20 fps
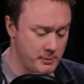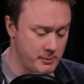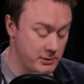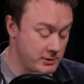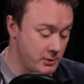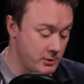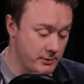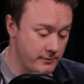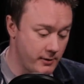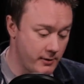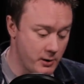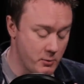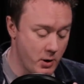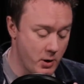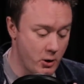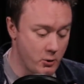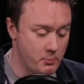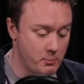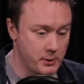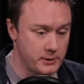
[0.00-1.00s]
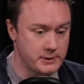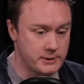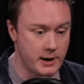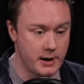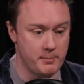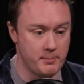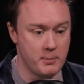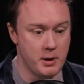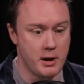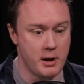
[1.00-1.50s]
But it still did very well. But
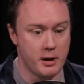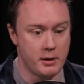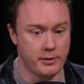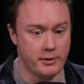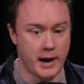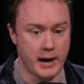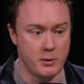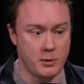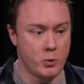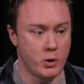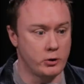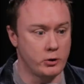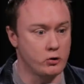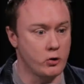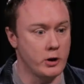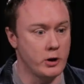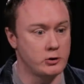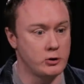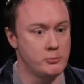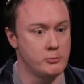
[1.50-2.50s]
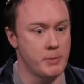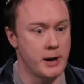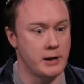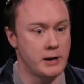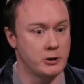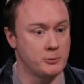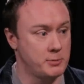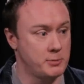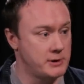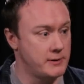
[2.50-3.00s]
um, they were trying to
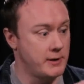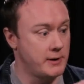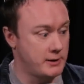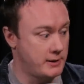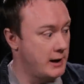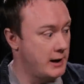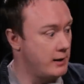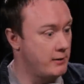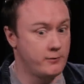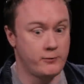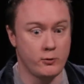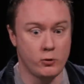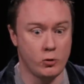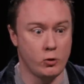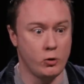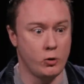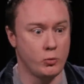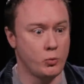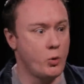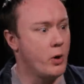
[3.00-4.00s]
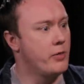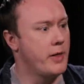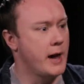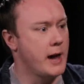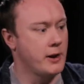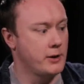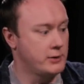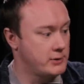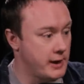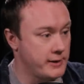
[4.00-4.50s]
make a specific thing for what
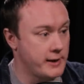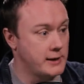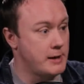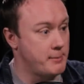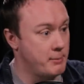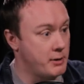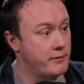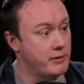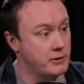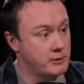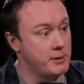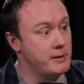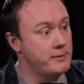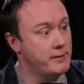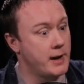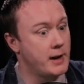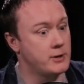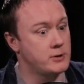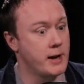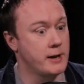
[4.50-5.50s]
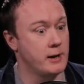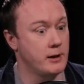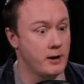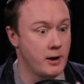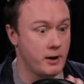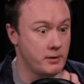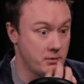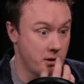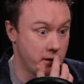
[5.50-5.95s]
they understand their demographic to be for that channel, and I,